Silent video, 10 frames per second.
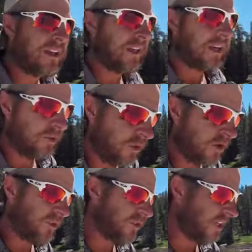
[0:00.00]
Kind of weird,
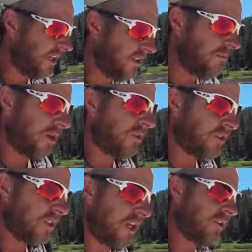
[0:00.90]
there's a Kennedy Meadows
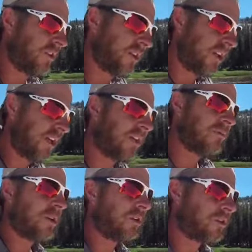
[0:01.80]
South and a Kennedy
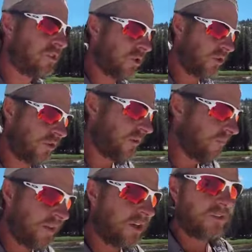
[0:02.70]
Meadows North.
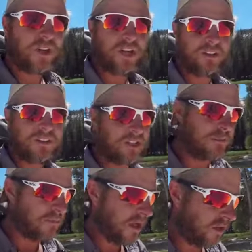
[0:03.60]
They're not in the
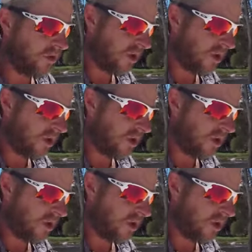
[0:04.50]
same meadow.